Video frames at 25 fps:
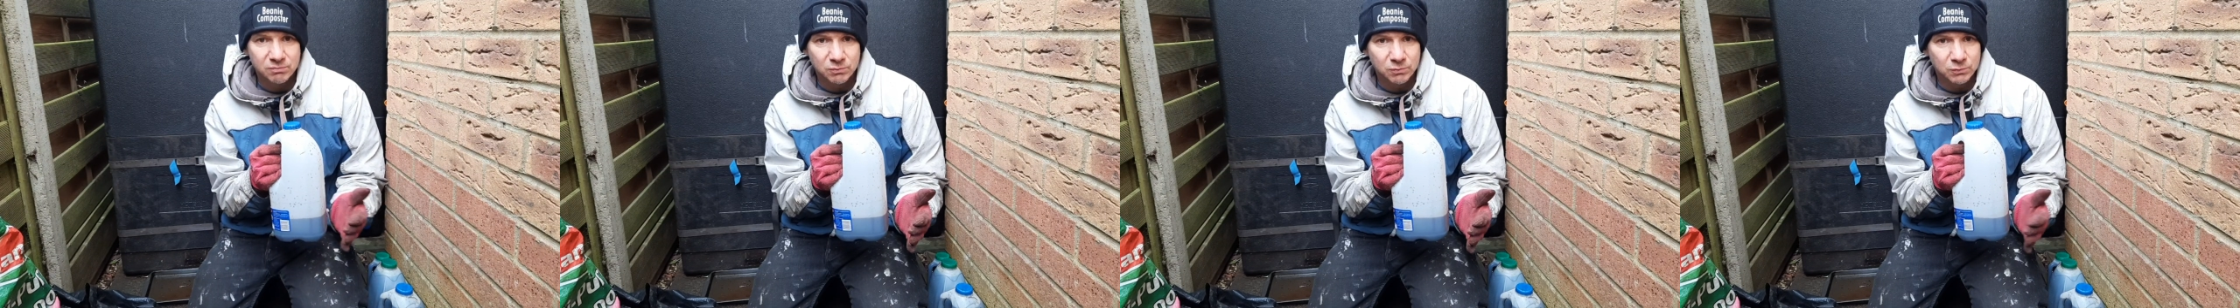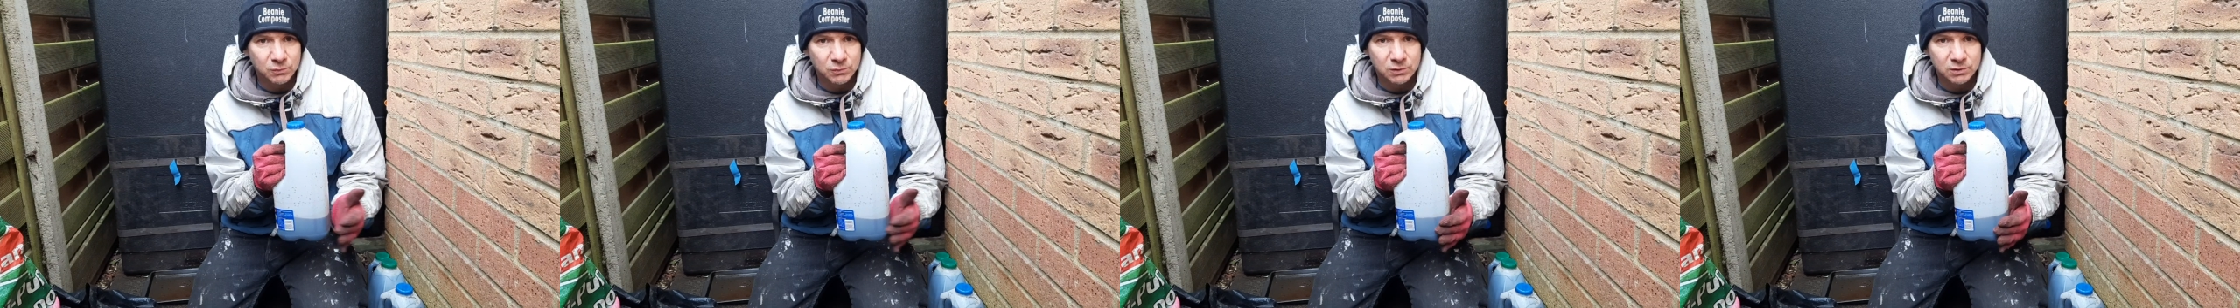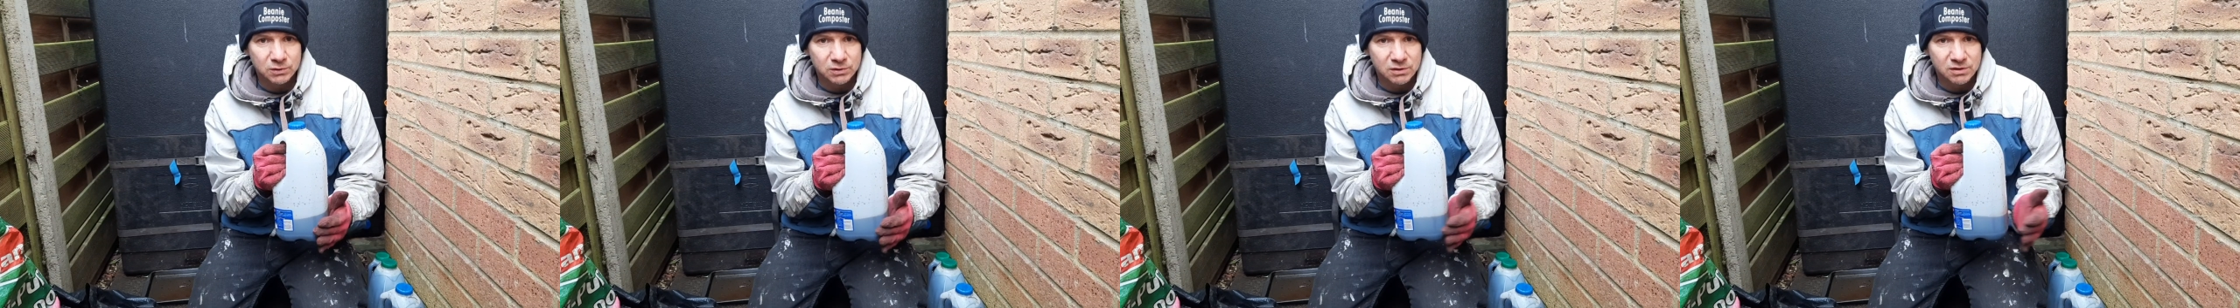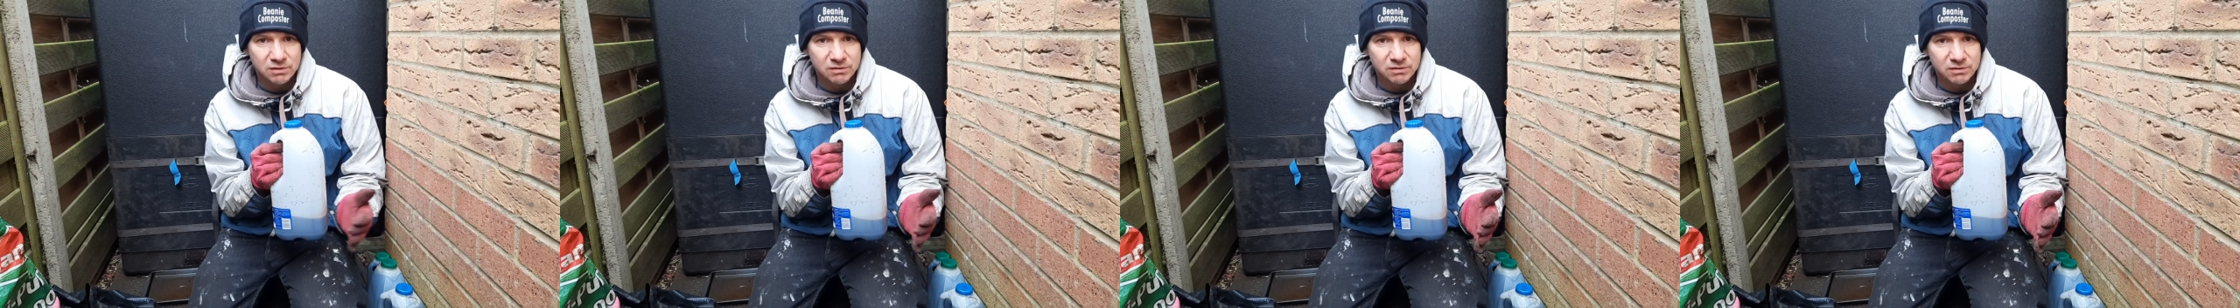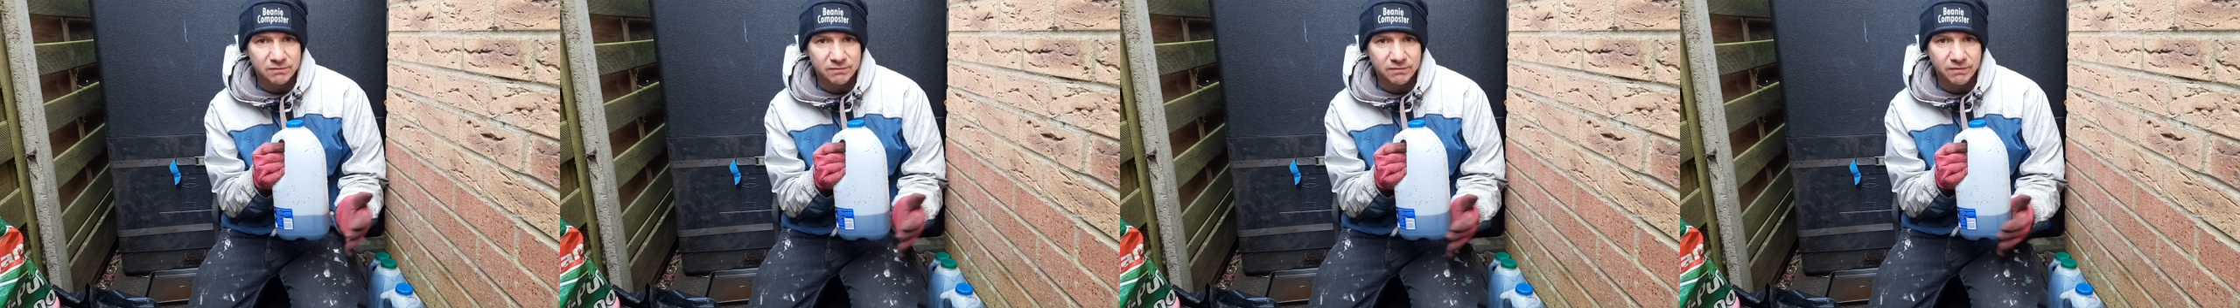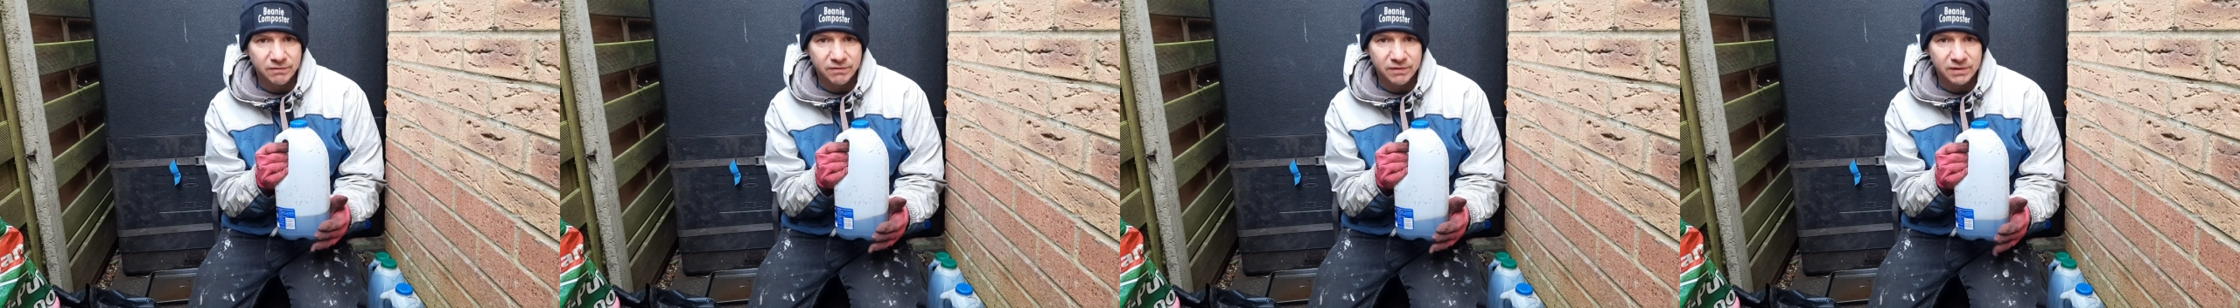water
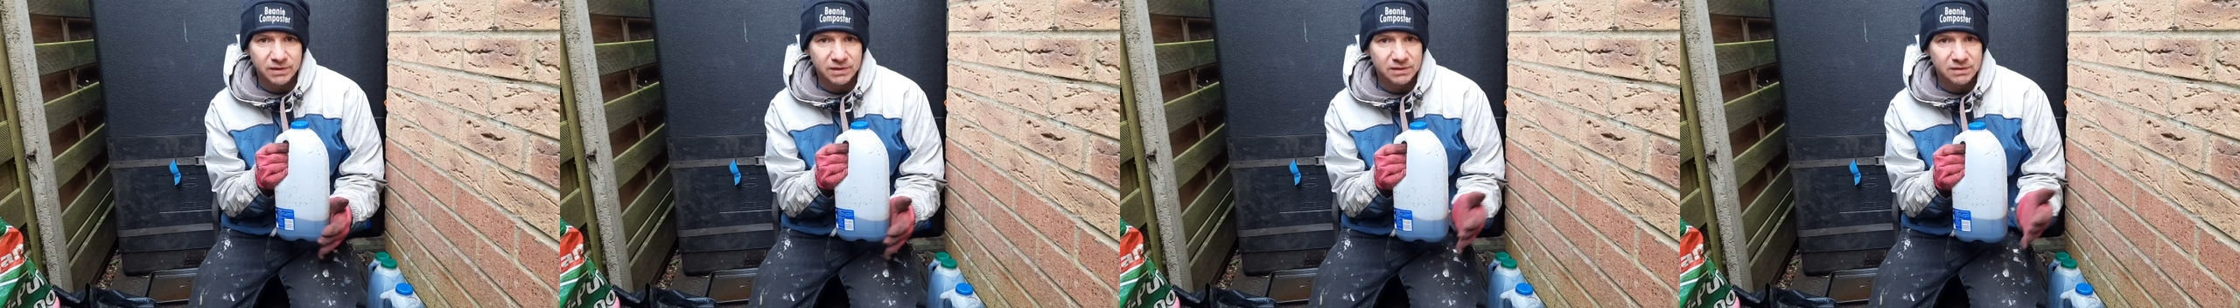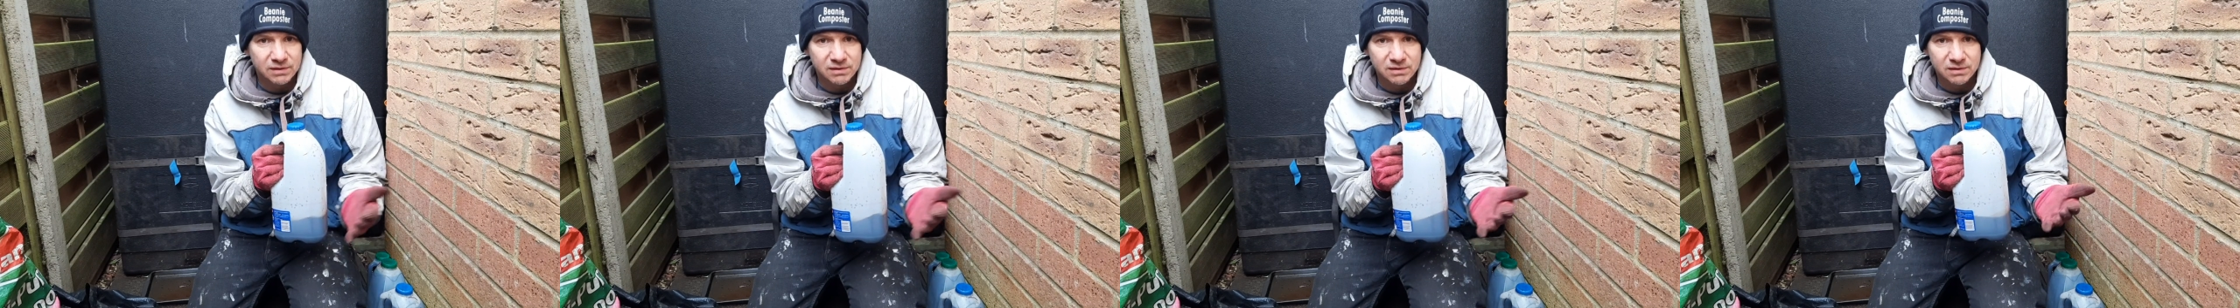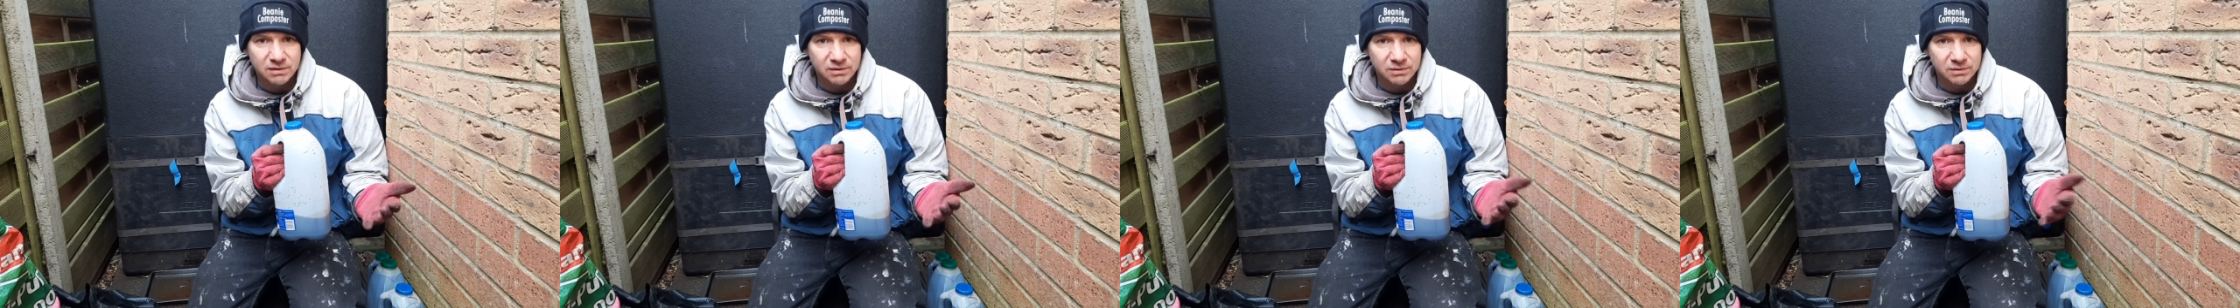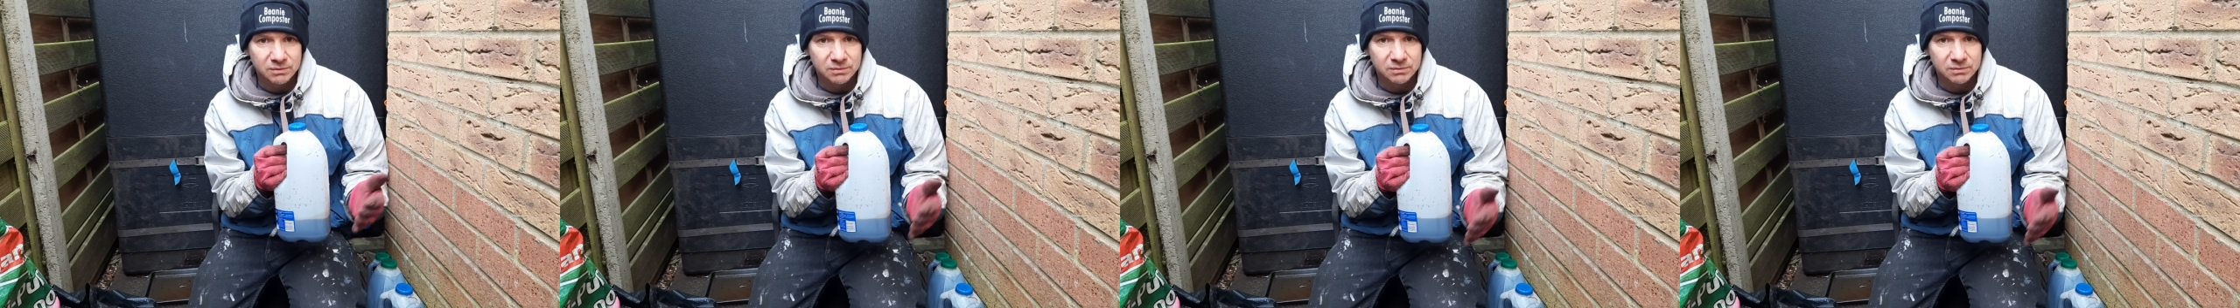and feed, so